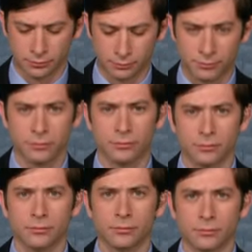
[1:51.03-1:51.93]

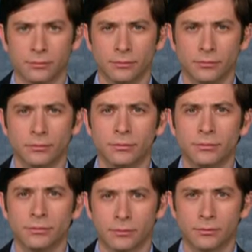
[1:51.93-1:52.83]

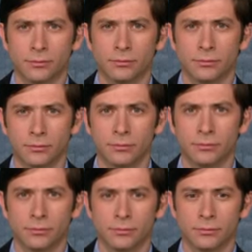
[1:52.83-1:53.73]

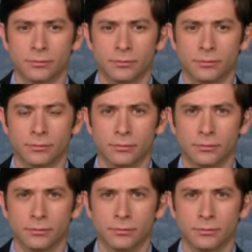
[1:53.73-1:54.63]

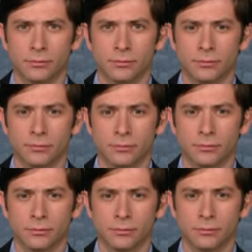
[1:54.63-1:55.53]

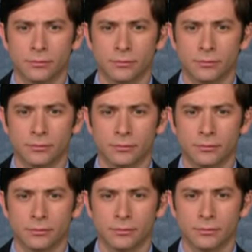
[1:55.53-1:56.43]

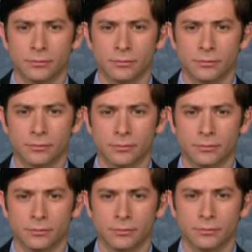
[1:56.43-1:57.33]

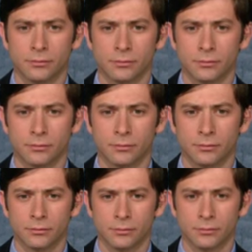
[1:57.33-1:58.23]

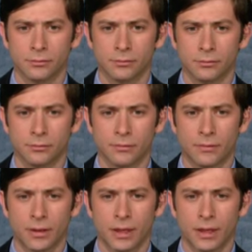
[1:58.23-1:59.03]
No words are spoken by the person on screen.